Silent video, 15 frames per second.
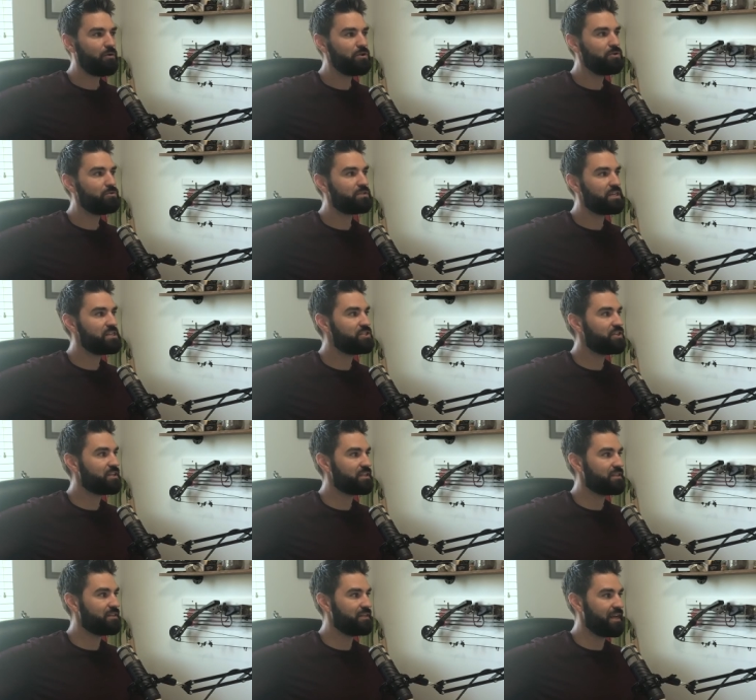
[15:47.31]
are you
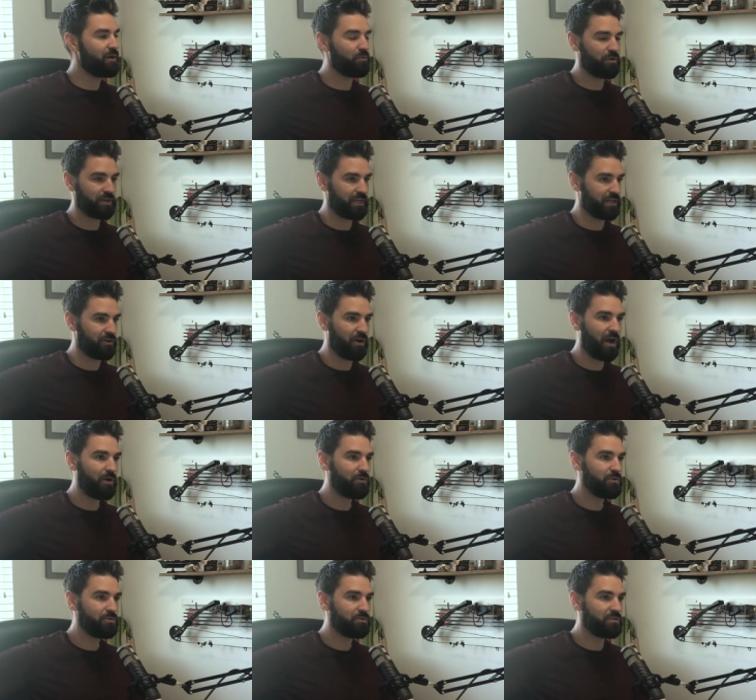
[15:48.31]
teaching networking, or how
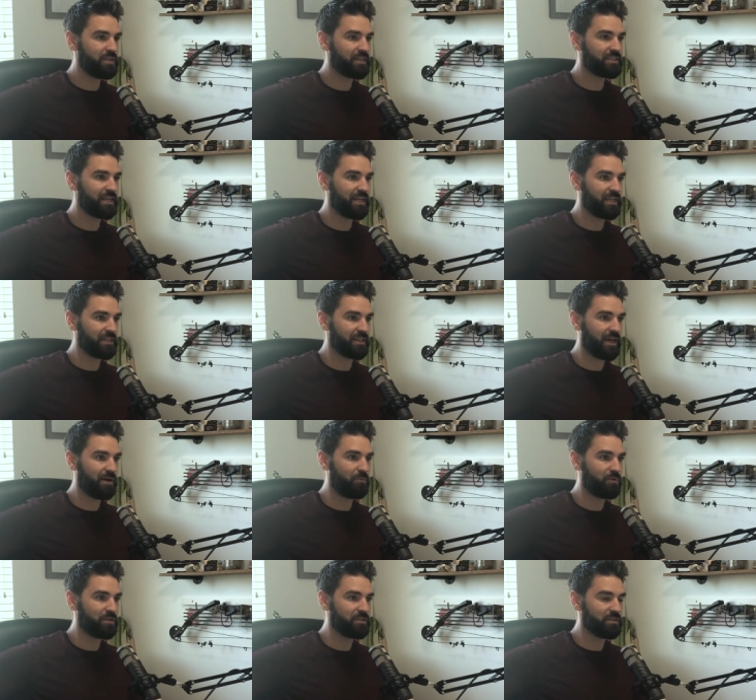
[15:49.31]
are you dictating
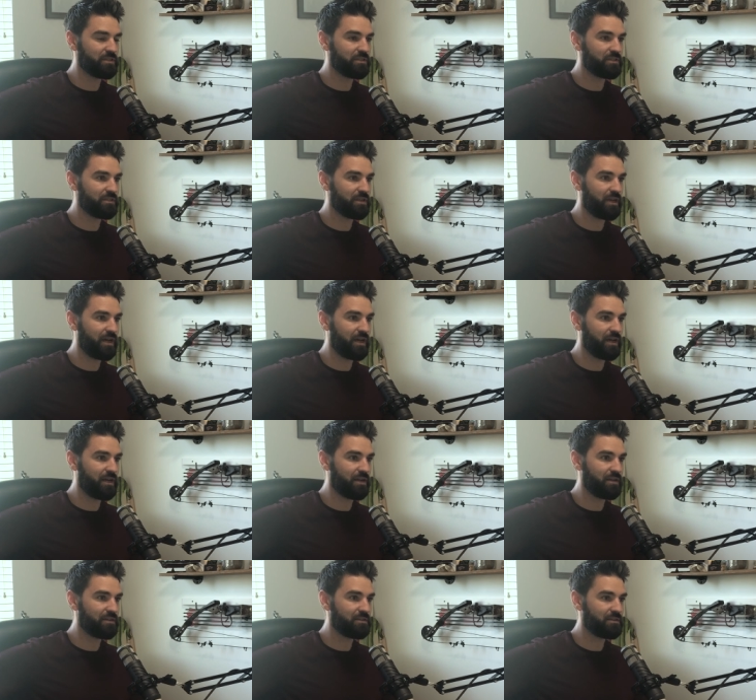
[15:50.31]
that one,
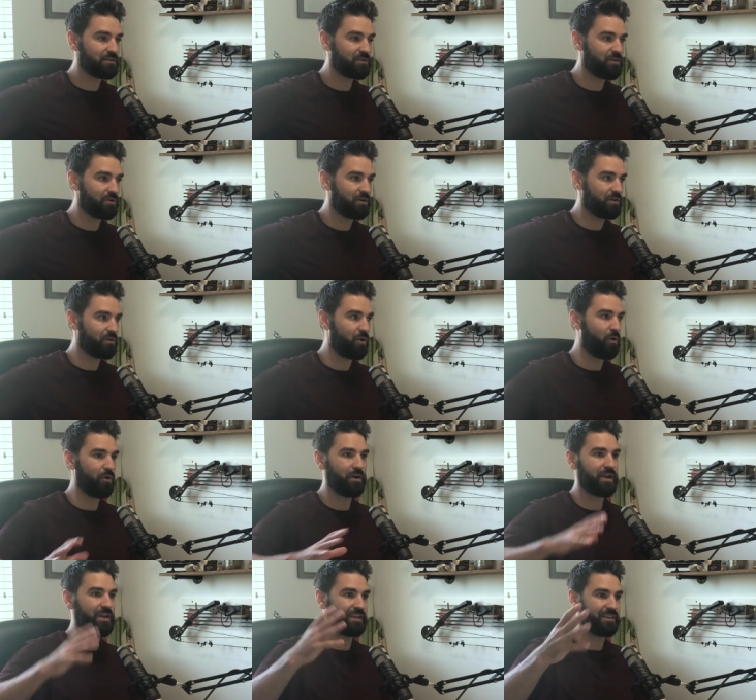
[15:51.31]
uh, or
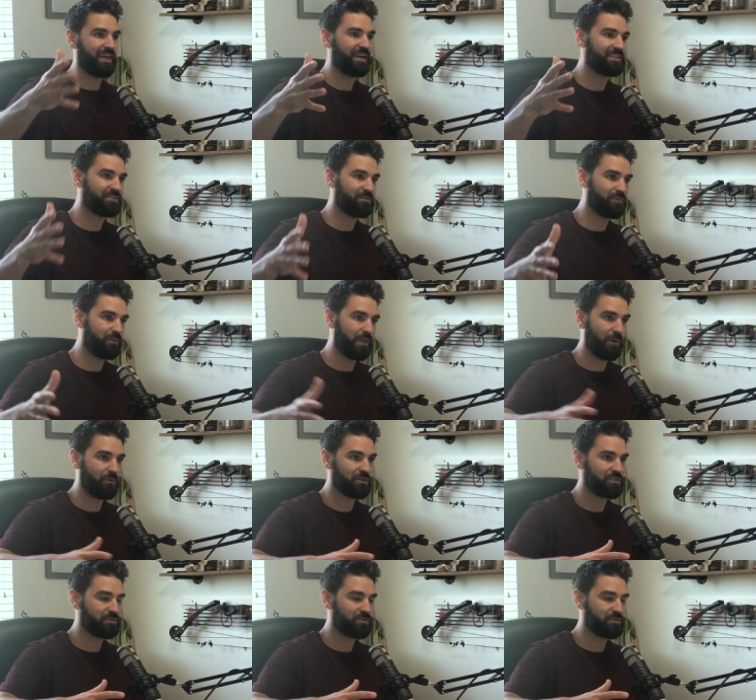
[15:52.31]
orating that that one